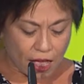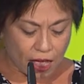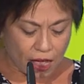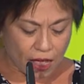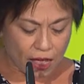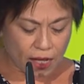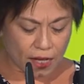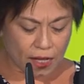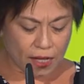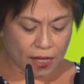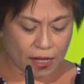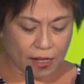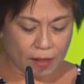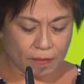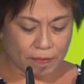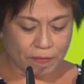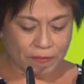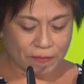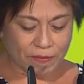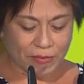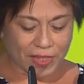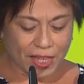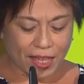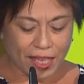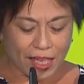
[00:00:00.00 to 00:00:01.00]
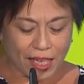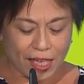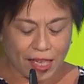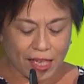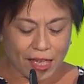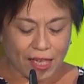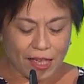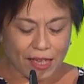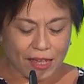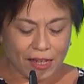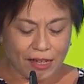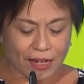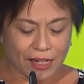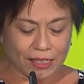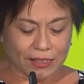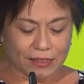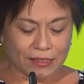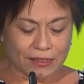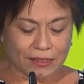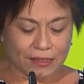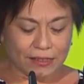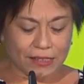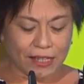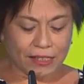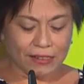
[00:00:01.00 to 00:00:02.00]
The
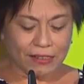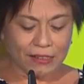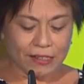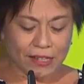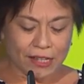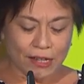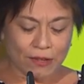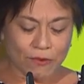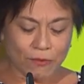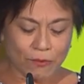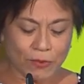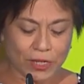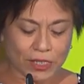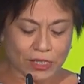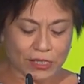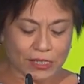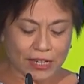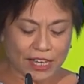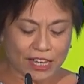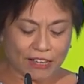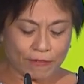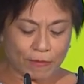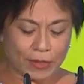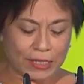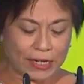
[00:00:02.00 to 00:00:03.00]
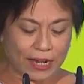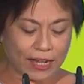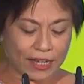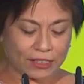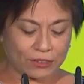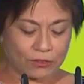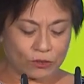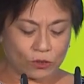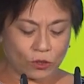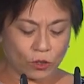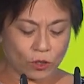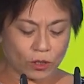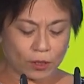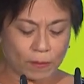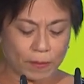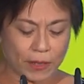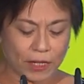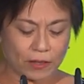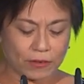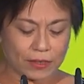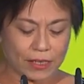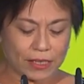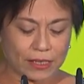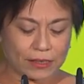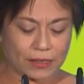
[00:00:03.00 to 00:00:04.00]
other thing which I've been asked to talk
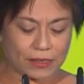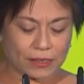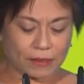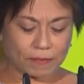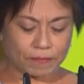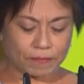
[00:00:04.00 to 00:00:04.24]
about is,